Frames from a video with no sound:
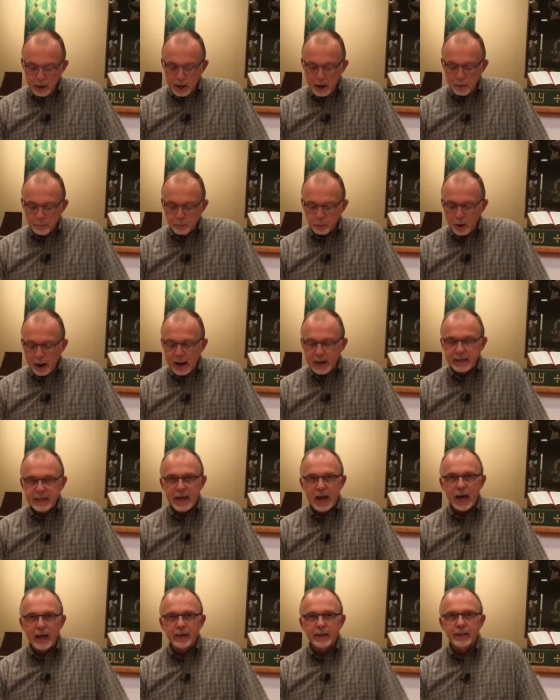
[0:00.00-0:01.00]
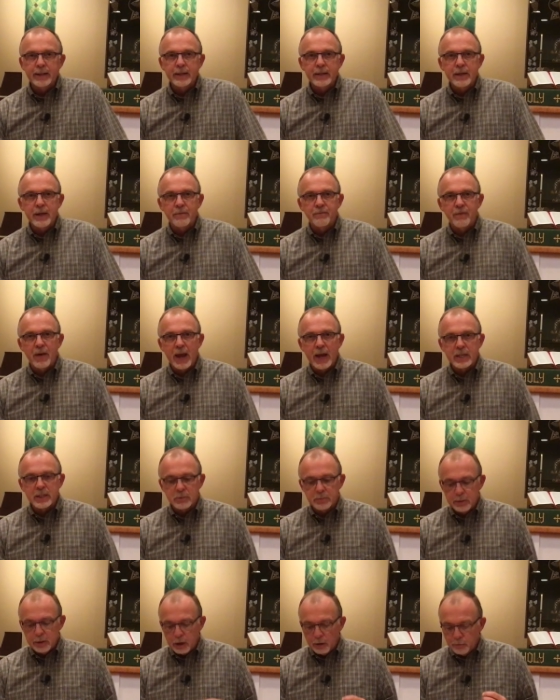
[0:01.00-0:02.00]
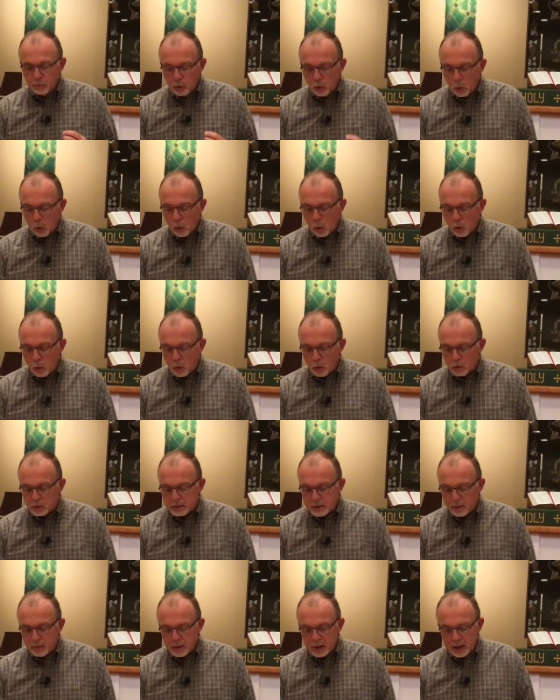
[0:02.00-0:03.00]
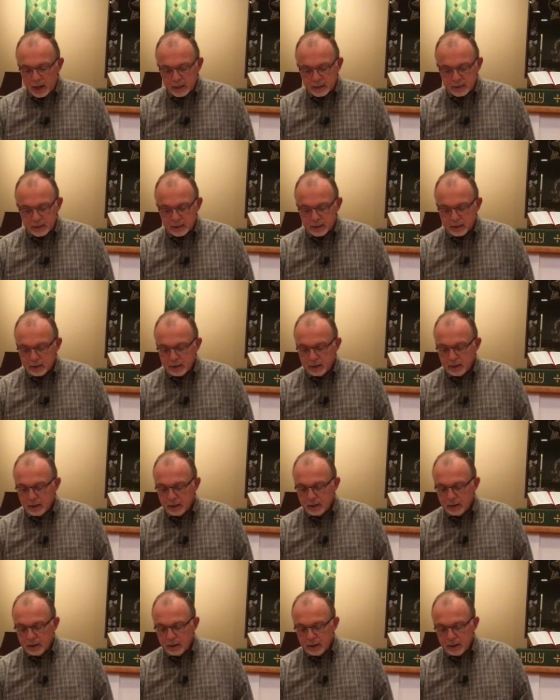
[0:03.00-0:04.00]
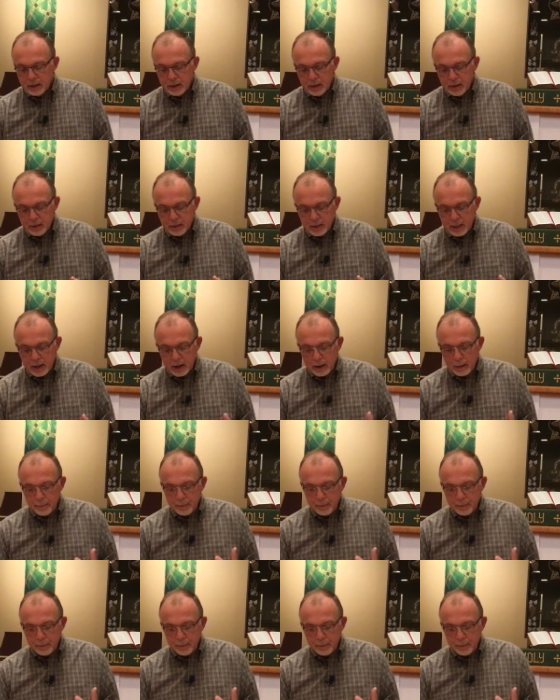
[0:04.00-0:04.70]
a breakdown in the advancement of goals, and thus then a